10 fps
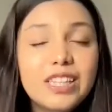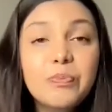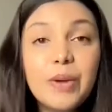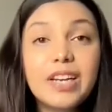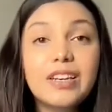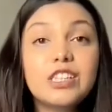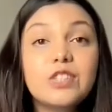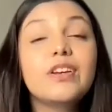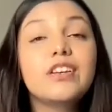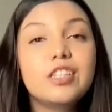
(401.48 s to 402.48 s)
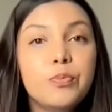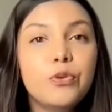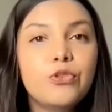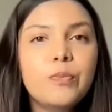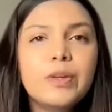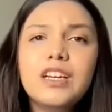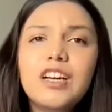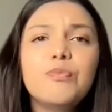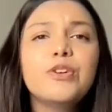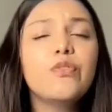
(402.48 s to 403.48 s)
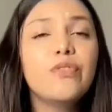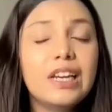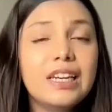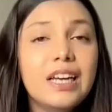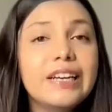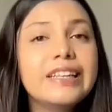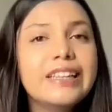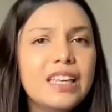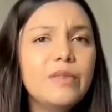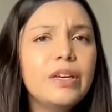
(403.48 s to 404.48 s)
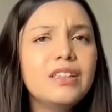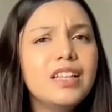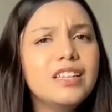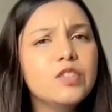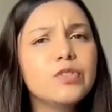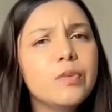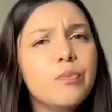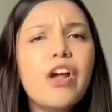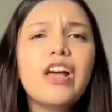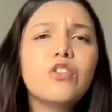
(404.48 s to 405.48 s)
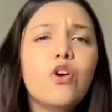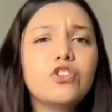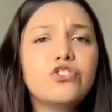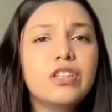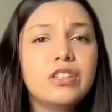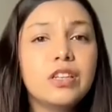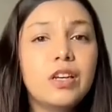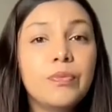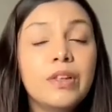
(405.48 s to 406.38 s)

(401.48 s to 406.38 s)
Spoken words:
these patents were disputed by the government of India, claiming that this was a prior knowledge in India.